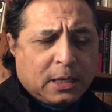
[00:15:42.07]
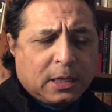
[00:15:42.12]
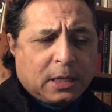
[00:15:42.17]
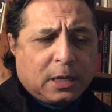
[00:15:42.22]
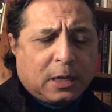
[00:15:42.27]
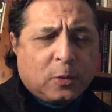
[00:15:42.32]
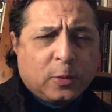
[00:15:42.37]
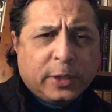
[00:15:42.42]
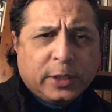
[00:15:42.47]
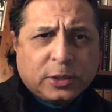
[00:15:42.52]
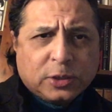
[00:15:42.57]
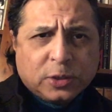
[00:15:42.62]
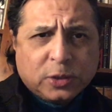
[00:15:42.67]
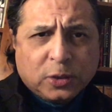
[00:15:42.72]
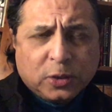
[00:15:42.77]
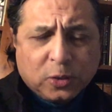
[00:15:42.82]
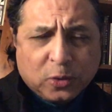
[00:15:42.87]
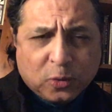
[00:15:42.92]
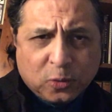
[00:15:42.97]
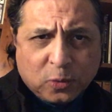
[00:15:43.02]
I'll read to
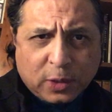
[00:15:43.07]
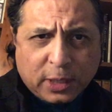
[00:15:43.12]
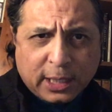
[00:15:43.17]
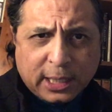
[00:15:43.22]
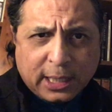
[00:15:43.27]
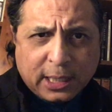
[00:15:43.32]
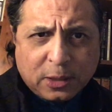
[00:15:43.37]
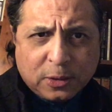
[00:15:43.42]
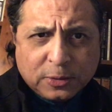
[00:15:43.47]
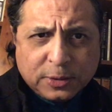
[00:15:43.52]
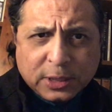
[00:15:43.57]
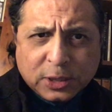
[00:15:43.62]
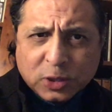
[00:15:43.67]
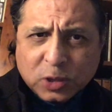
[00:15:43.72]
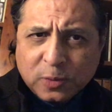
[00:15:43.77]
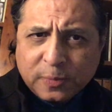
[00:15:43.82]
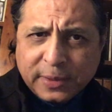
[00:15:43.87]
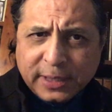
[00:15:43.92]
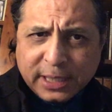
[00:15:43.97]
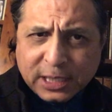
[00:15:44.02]
you how this
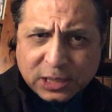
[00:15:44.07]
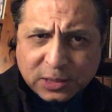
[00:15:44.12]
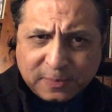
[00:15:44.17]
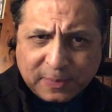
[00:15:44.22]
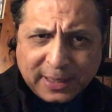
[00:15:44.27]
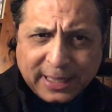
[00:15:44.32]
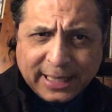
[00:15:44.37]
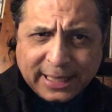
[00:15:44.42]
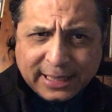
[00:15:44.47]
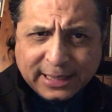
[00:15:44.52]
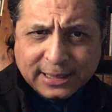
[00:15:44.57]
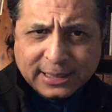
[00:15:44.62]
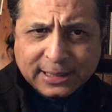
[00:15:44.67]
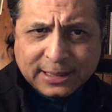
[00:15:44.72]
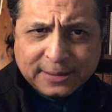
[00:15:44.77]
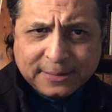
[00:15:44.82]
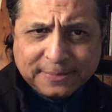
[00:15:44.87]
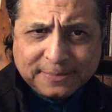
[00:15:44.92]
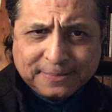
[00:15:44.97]
could be explained,